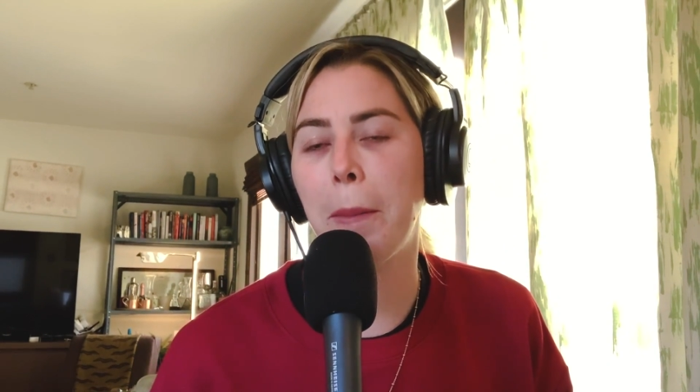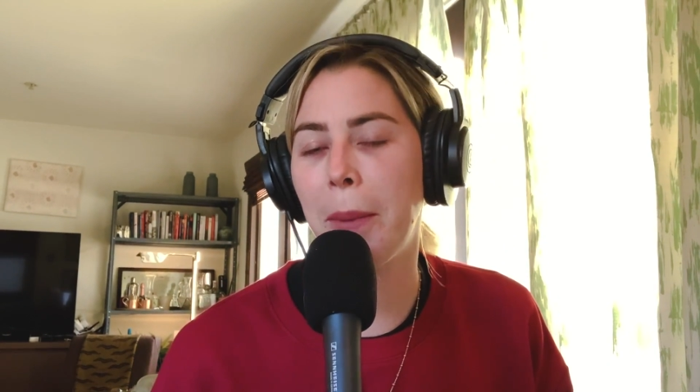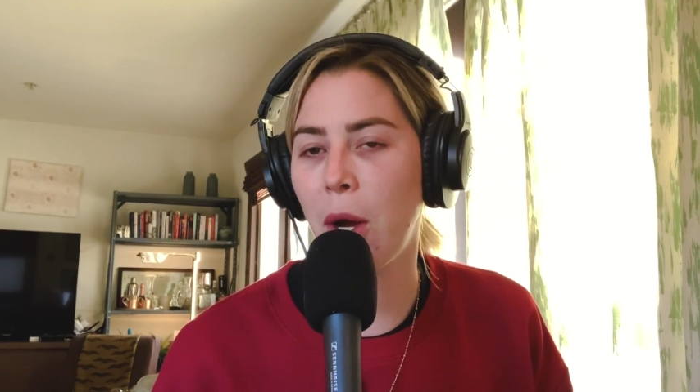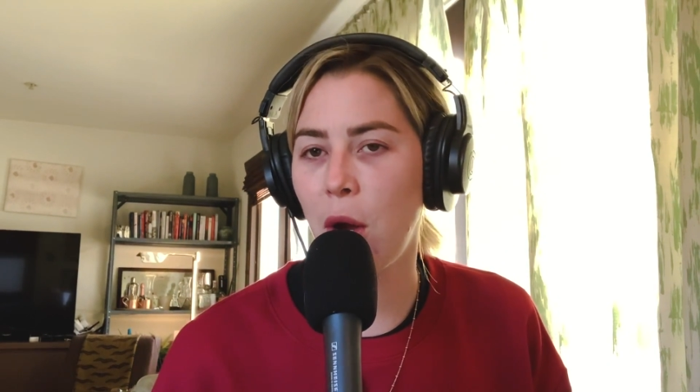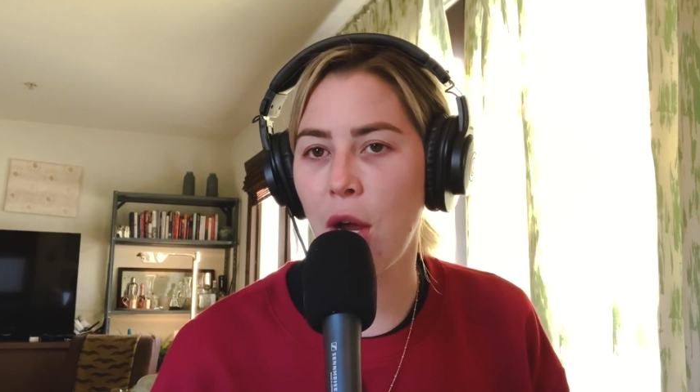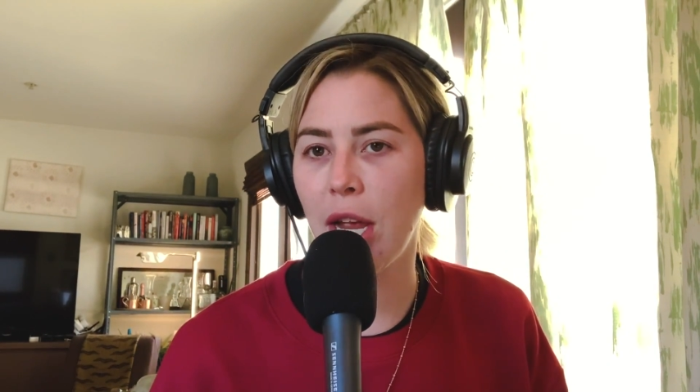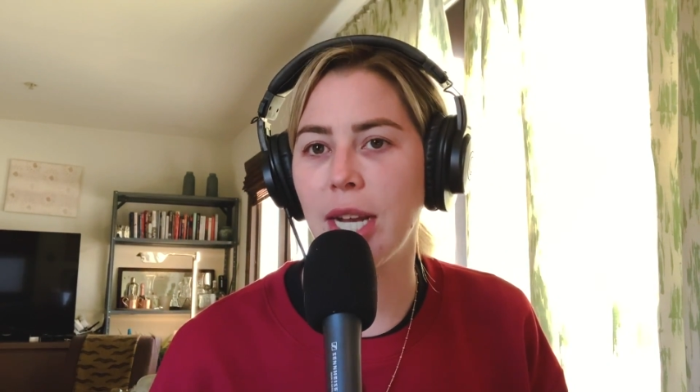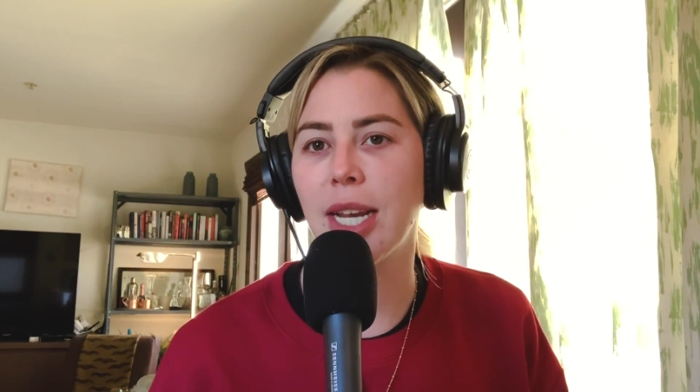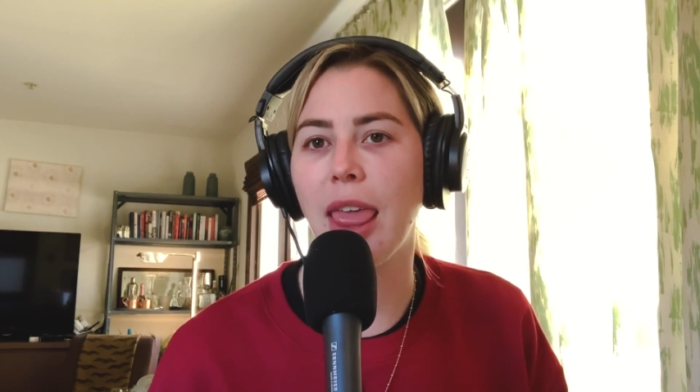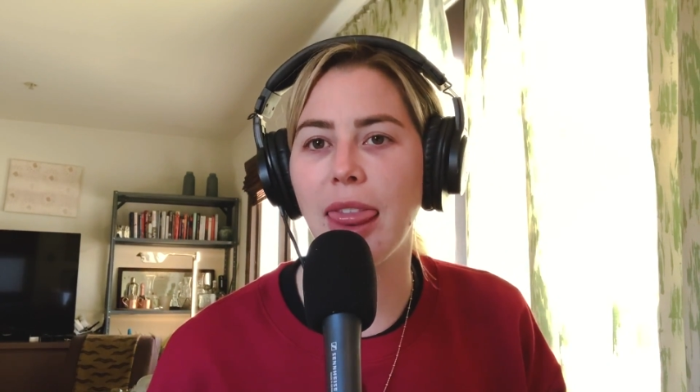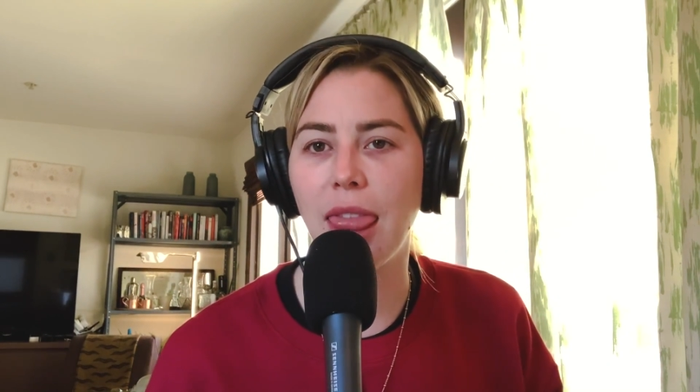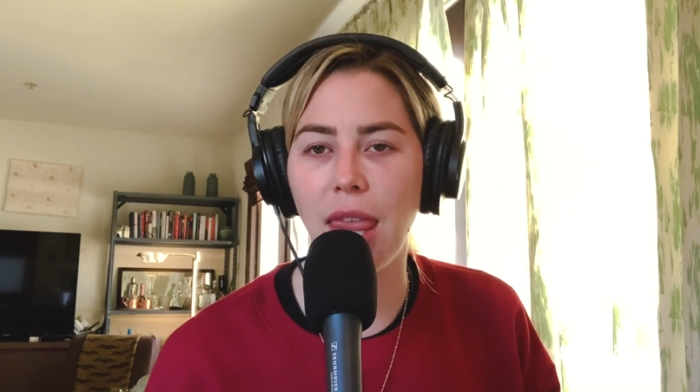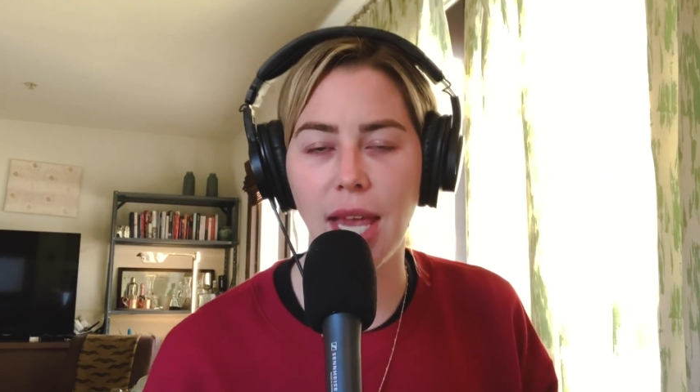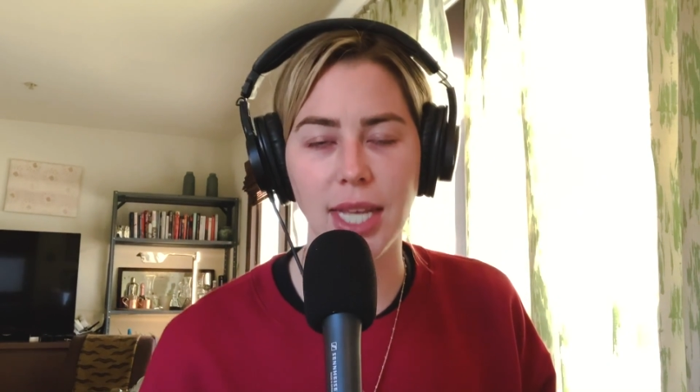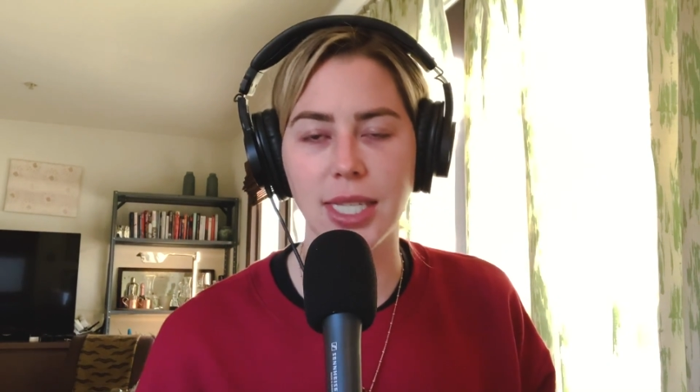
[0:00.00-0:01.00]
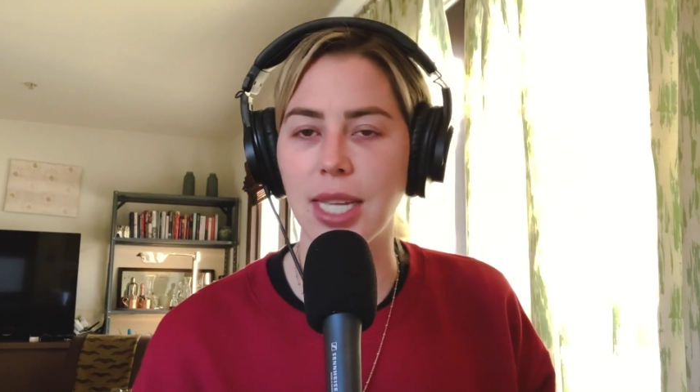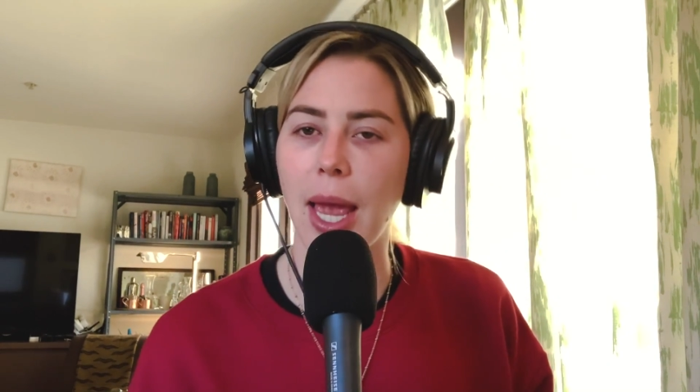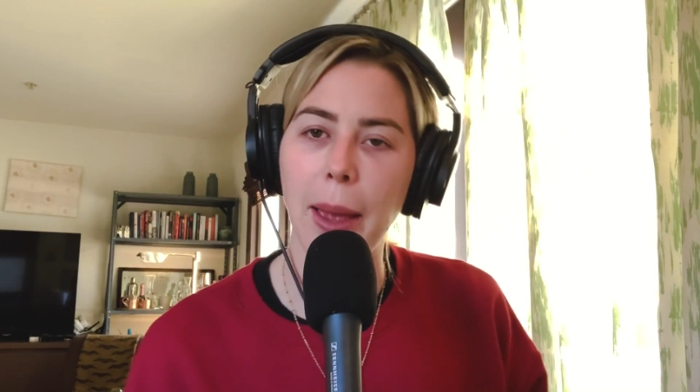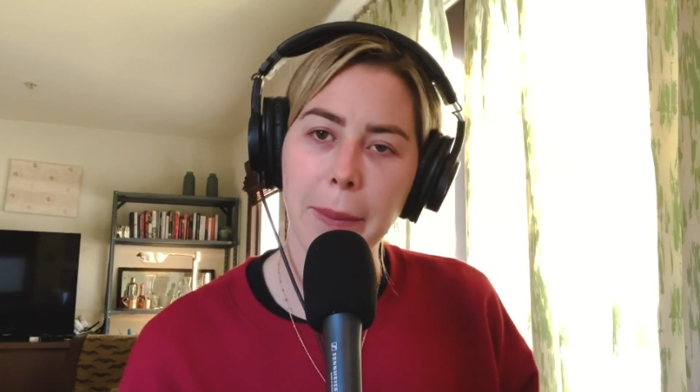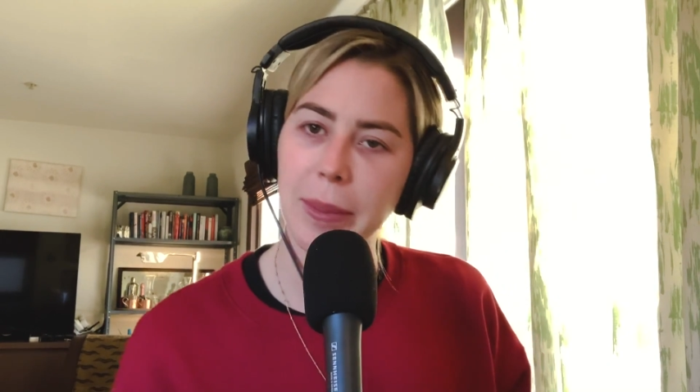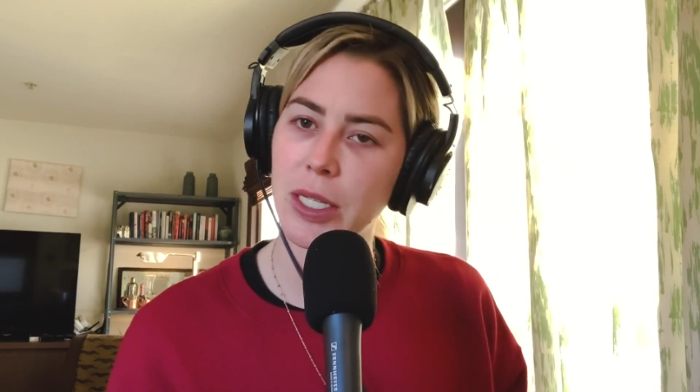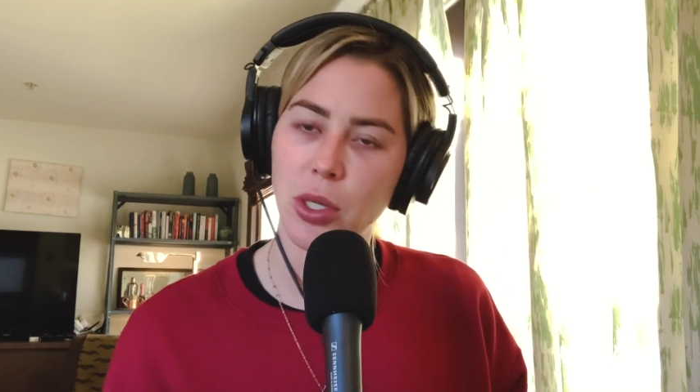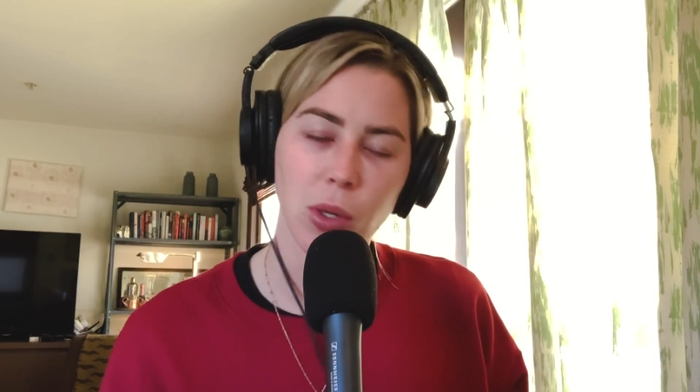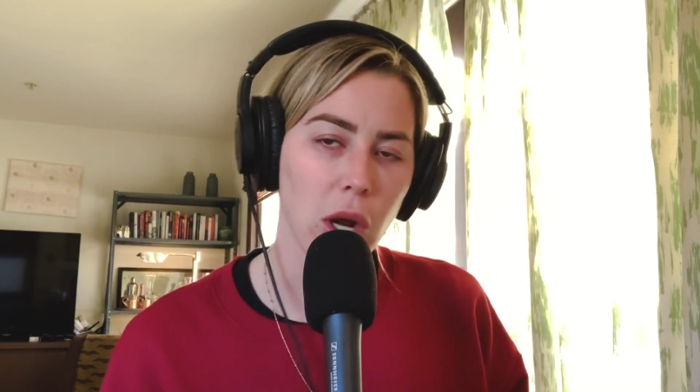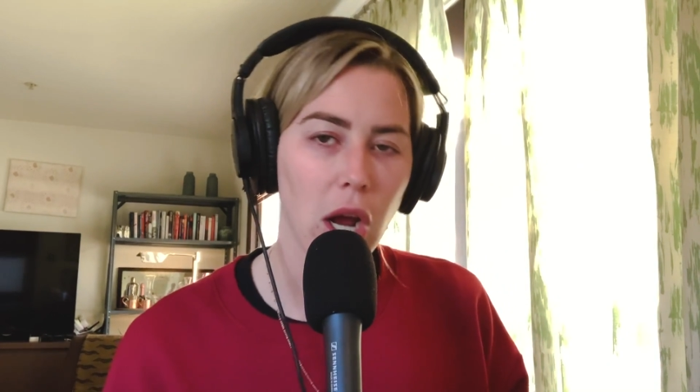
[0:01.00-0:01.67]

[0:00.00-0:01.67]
put this episode